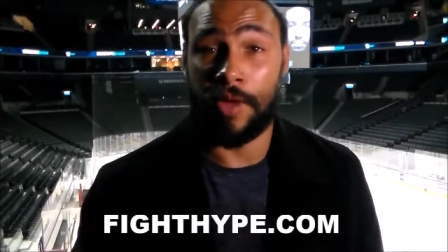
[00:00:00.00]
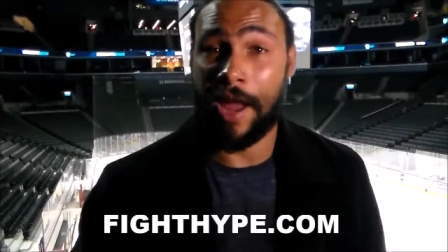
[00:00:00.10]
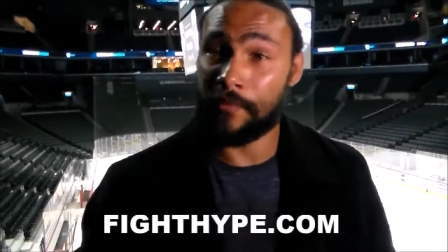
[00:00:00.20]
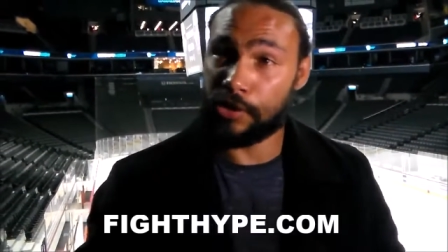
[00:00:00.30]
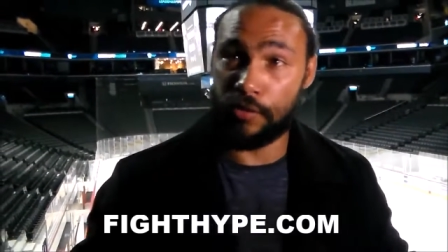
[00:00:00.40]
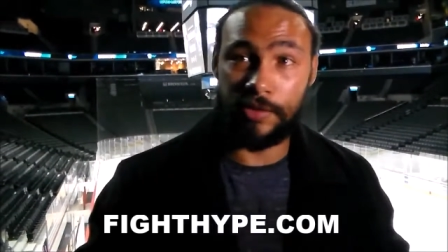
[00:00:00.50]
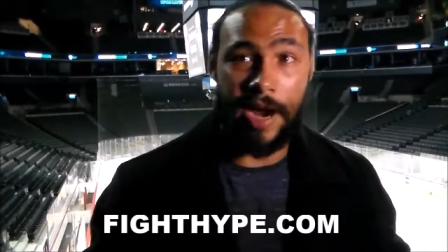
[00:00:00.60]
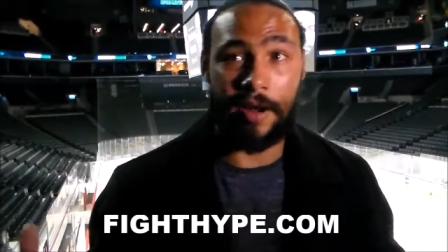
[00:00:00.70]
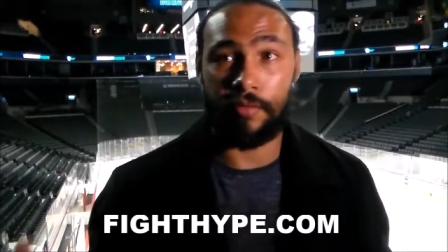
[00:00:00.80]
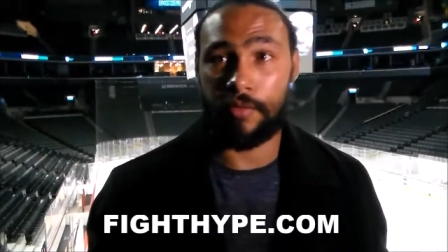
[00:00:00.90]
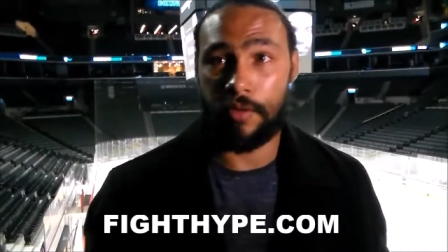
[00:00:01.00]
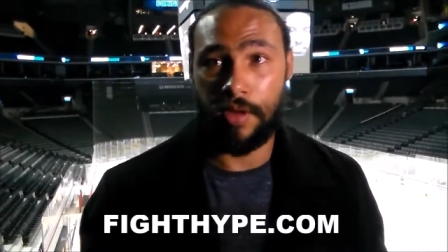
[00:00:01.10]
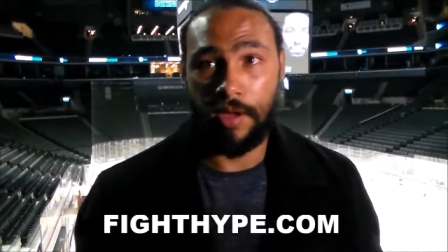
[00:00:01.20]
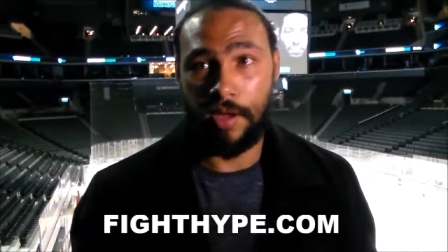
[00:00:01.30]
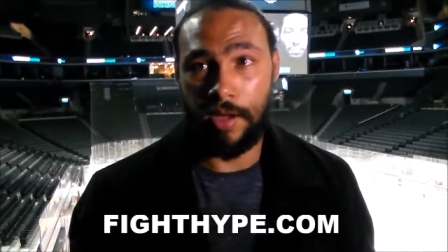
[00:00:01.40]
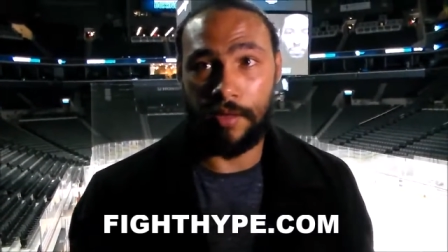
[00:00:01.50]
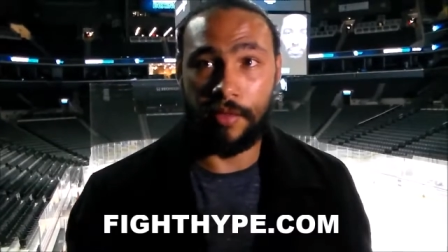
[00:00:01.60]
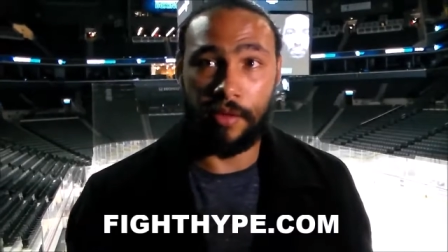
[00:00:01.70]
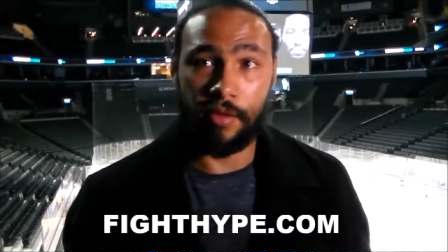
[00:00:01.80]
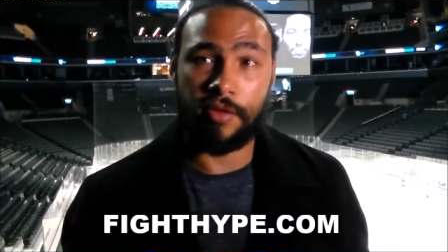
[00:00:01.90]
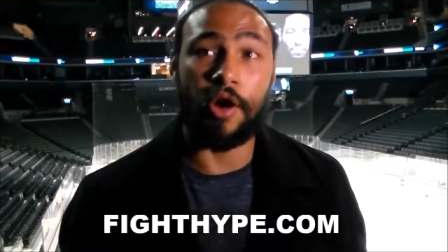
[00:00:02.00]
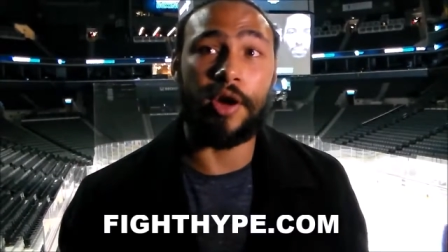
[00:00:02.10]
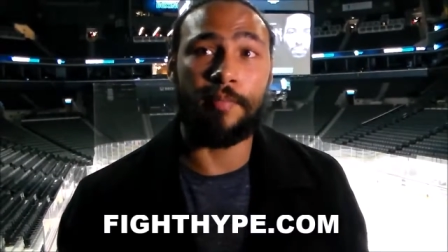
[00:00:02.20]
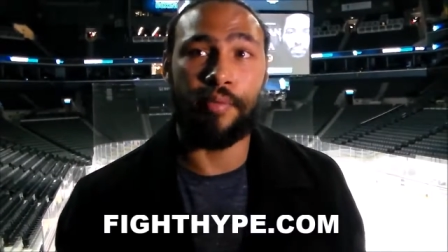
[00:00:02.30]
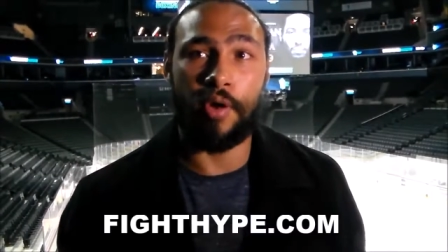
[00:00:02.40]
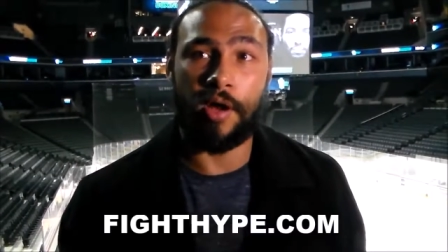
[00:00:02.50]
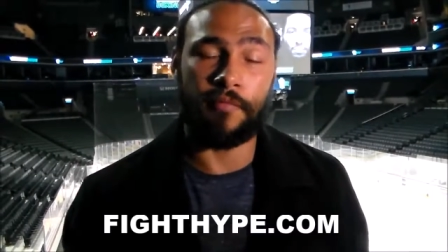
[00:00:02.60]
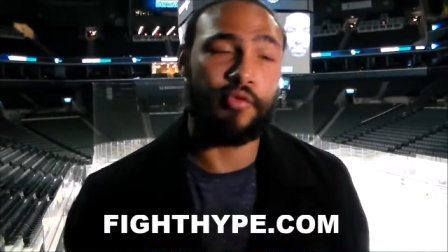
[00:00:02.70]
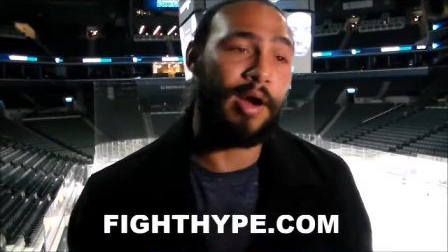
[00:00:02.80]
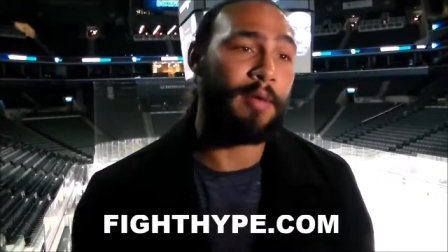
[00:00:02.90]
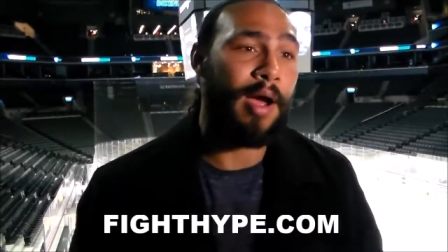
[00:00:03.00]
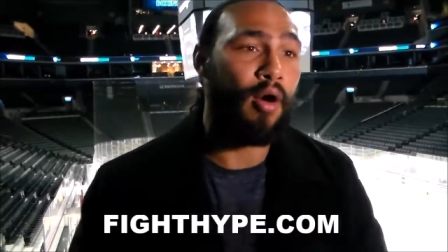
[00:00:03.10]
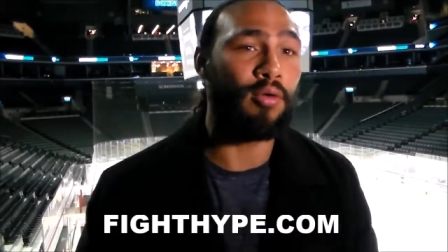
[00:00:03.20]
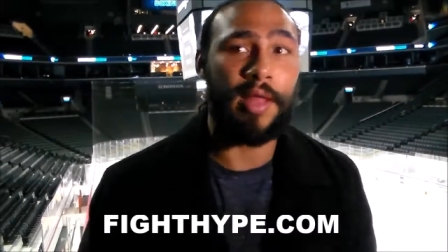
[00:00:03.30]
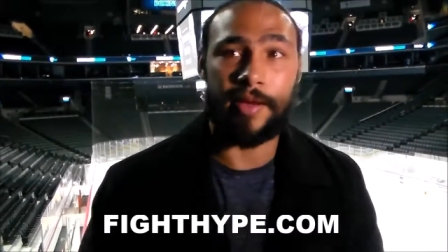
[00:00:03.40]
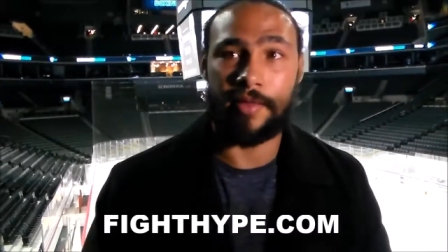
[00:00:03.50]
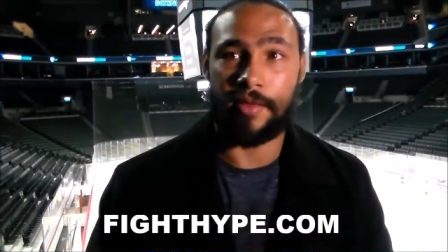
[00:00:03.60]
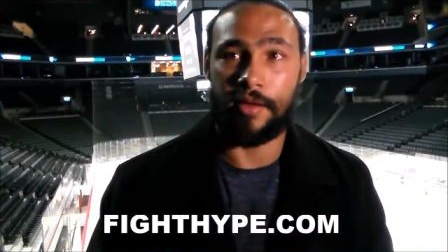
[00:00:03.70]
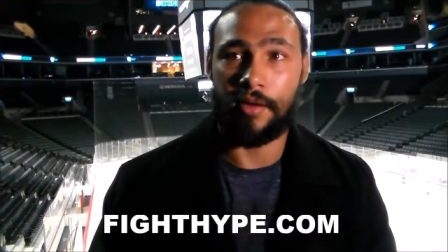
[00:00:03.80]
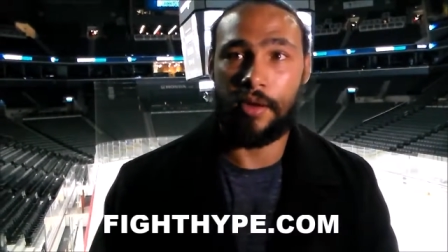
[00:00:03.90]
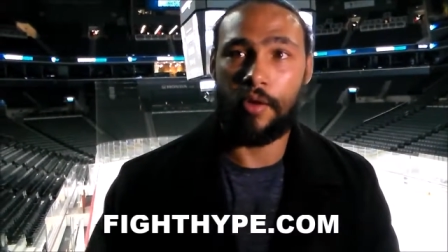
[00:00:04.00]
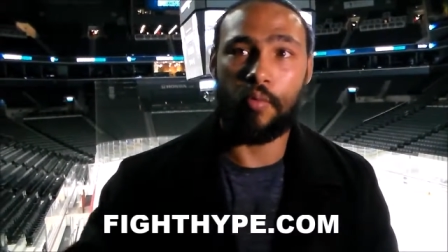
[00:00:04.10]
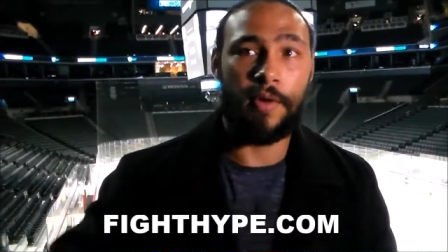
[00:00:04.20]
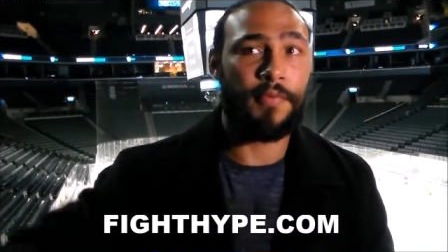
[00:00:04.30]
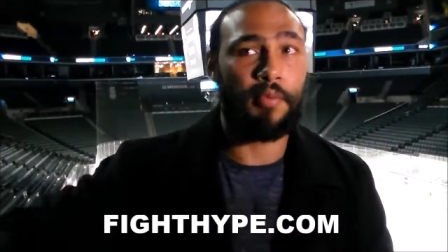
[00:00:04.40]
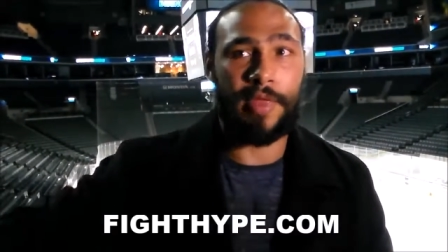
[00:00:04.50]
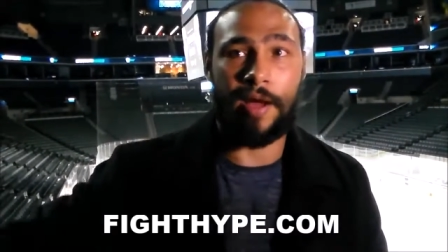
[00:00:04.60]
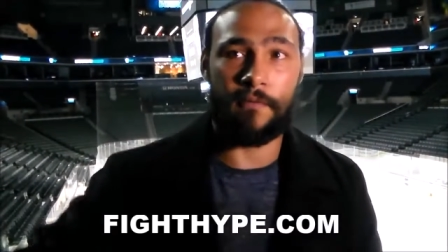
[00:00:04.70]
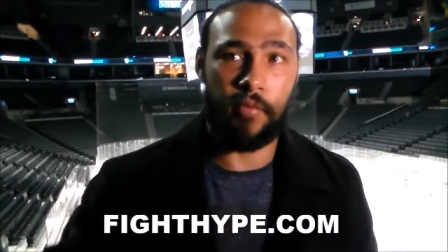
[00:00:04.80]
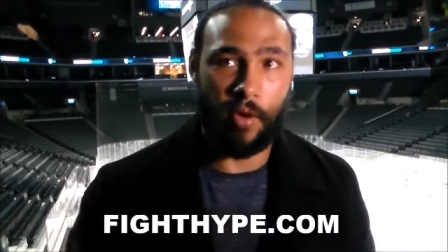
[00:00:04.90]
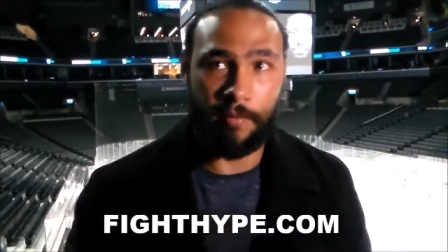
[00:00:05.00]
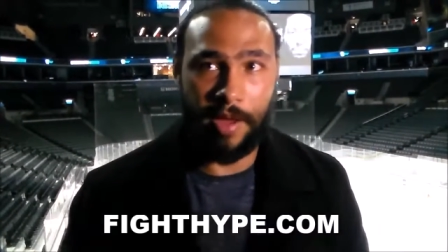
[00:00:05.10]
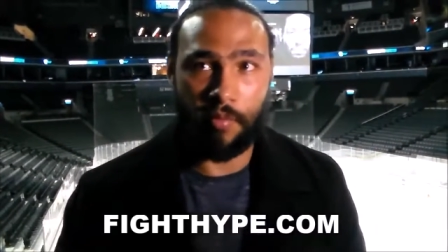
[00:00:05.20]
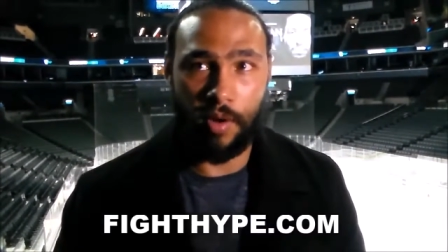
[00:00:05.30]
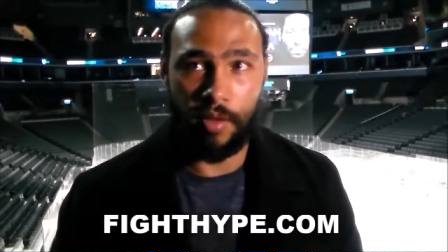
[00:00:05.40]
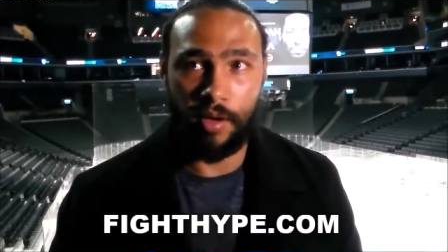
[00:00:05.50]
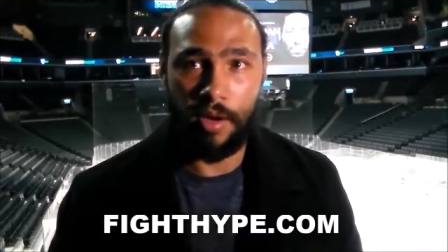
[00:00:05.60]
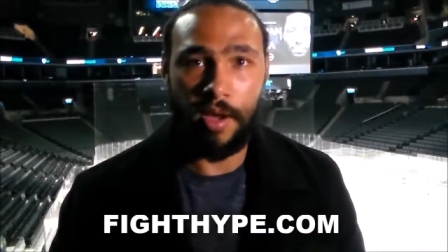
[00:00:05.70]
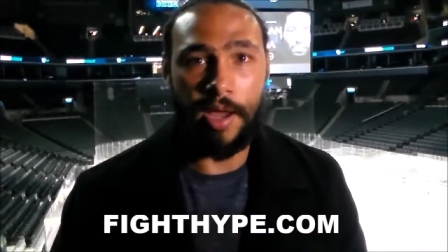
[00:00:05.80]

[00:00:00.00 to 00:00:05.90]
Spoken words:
having 2 titles is the starting point of creating my own legacy, with or without Floyd Mayweather.